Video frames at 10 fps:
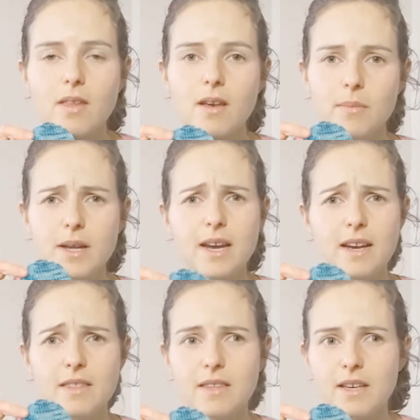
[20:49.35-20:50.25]
but I
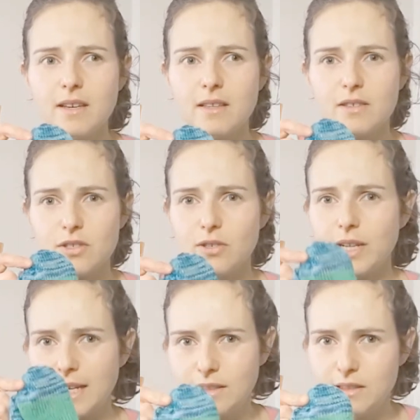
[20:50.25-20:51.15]
think there's no
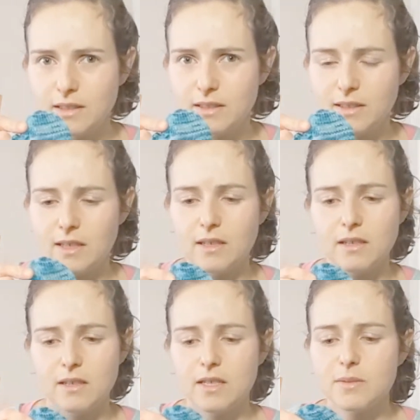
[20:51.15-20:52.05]
nylon in this yarn.
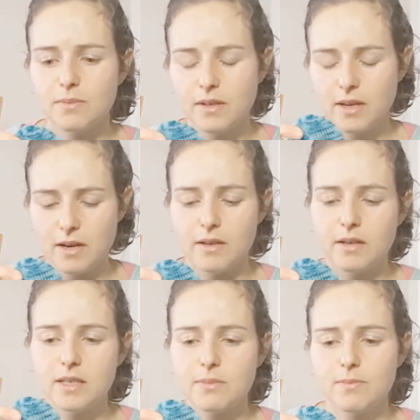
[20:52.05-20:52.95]
It's yarn,
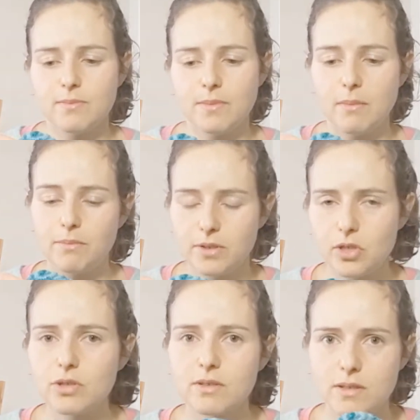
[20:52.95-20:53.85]
I'm pretty
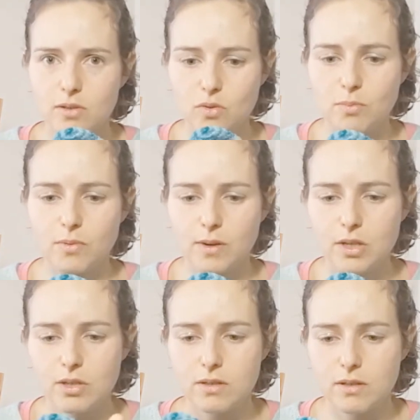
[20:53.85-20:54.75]
sure it's a
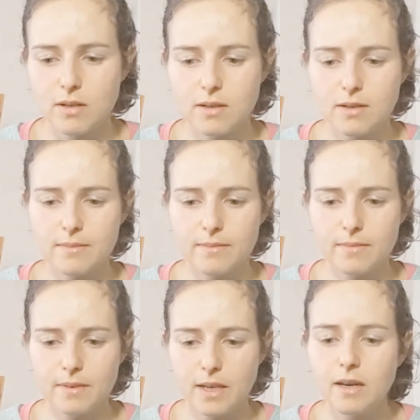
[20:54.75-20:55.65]
superwash
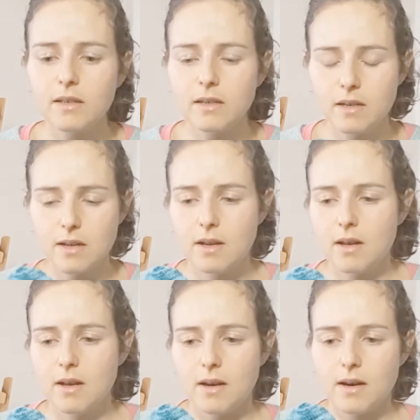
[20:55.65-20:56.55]
yarn,
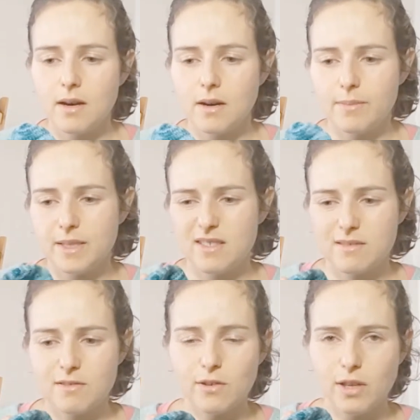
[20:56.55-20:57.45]
based
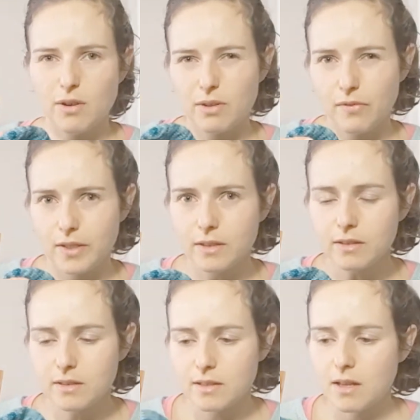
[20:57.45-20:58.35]
on how it
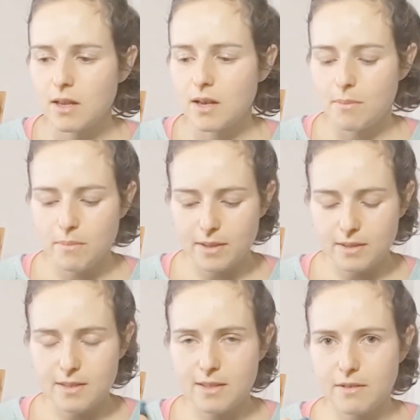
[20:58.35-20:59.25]
feels, but
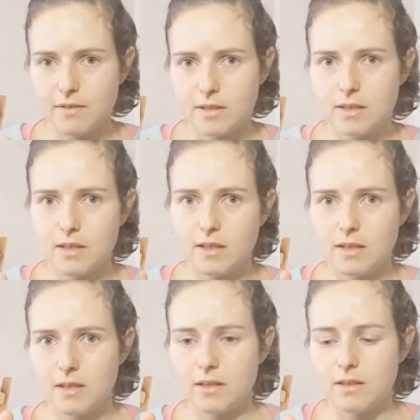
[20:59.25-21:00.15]
it's
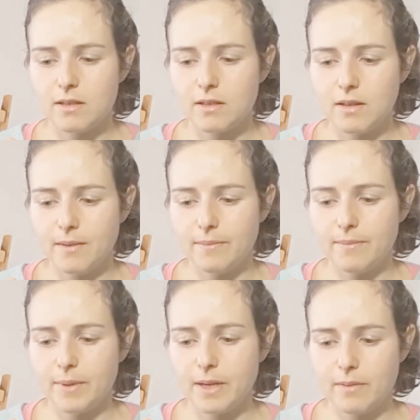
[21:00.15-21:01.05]
definitely,
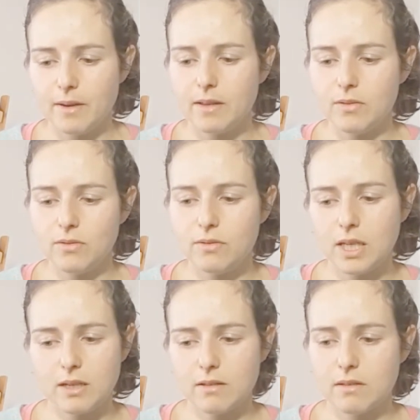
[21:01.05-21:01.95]
but I don't
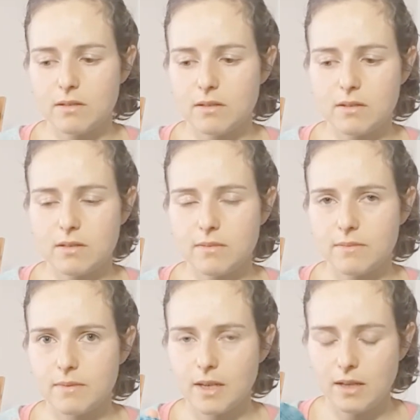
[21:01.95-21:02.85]
think there's
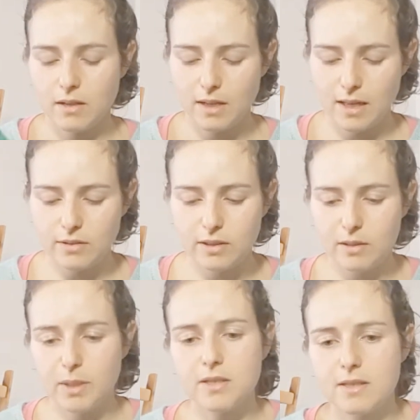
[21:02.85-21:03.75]
any nylon in it,
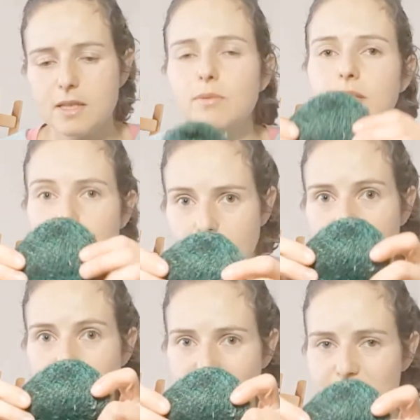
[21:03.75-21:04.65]
because this one definitely
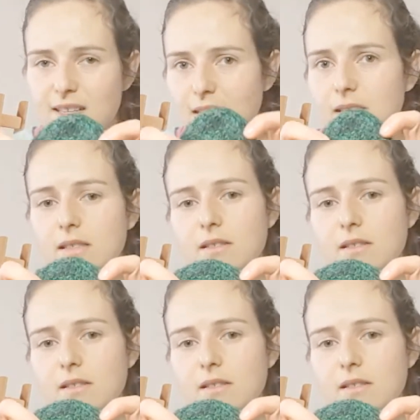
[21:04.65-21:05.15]
has nylon